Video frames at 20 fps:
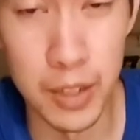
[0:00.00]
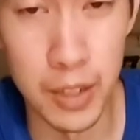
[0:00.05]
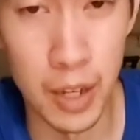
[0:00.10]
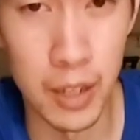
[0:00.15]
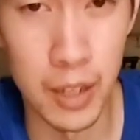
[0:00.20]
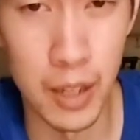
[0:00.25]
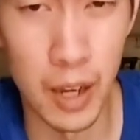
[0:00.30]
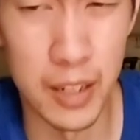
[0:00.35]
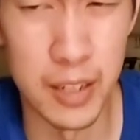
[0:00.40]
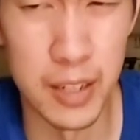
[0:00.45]

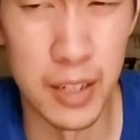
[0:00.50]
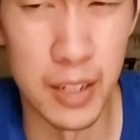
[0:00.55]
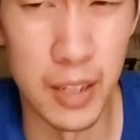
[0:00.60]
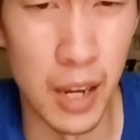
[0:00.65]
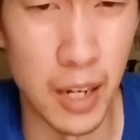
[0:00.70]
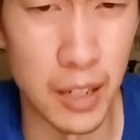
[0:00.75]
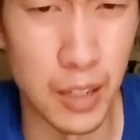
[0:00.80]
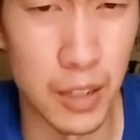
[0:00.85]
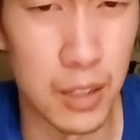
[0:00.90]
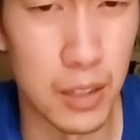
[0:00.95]
I did
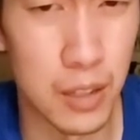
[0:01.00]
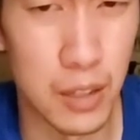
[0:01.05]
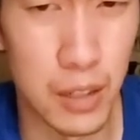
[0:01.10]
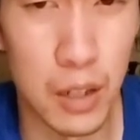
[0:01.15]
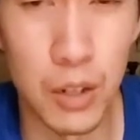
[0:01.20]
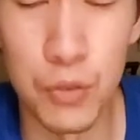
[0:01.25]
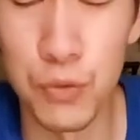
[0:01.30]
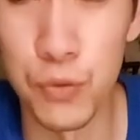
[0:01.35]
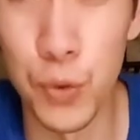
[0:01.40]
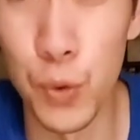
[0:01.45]
like
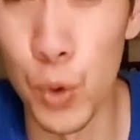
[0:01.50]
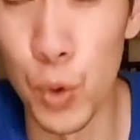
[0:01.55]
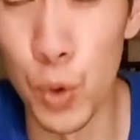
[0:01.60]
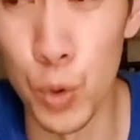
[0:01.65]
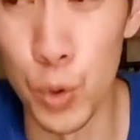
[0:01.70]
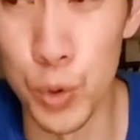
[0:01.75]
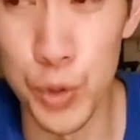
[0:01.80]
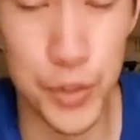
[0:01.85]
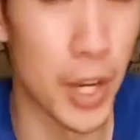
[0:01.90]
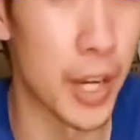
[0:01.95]
a
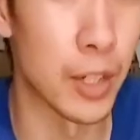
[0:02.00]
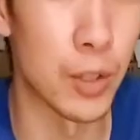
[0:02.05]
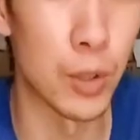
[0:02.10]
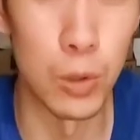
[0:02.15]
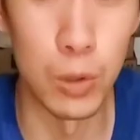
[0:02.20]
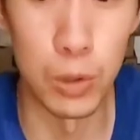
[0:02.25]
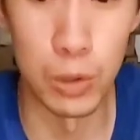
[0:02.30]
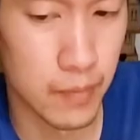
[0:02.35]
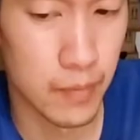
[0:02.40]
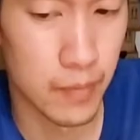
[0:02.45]
full
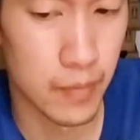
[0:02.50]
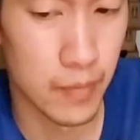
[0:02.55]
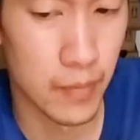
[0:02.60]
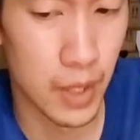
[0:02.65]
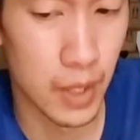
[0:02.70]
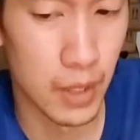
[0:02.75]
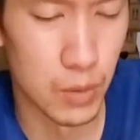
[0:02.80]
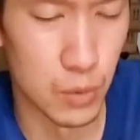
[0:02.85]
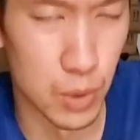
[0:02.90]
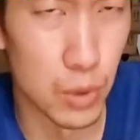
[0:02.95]
cycler.
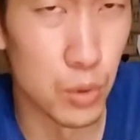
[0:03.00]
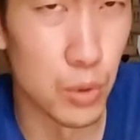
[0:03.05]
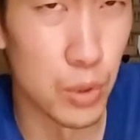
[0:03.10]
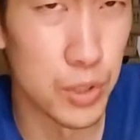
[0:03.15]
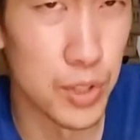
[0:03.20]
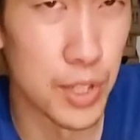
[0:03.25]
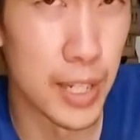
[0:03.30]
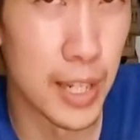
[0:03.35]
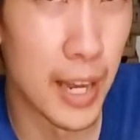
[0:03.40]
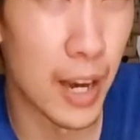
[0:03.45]
Well, we'll
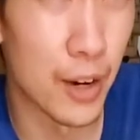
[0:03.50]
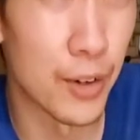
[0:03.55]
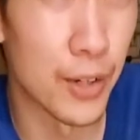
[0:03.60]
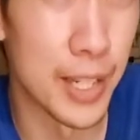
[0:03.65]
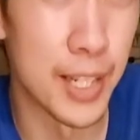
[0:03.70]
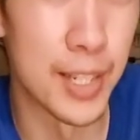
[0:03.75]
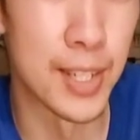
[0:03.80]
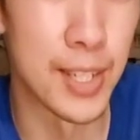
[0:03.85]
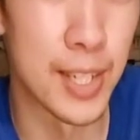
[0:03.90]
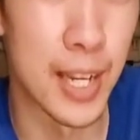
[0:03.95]
see how
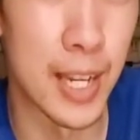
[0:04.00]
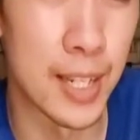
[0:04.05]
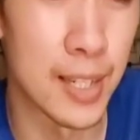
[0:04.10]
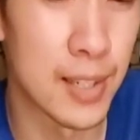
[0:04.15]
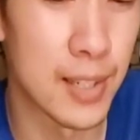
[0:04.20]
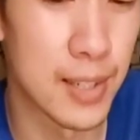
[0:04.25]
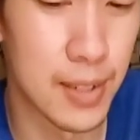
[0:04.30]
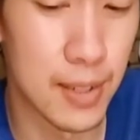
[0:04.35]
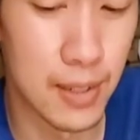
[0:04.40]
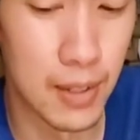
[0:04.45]
his
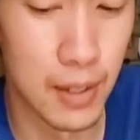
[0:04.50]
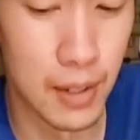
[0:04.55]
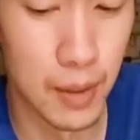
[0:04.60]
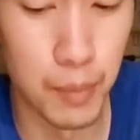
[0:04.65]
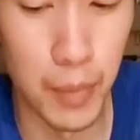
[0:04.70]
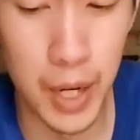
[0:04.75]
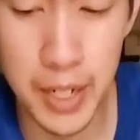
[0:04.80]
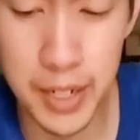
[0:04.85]
tastes. Mine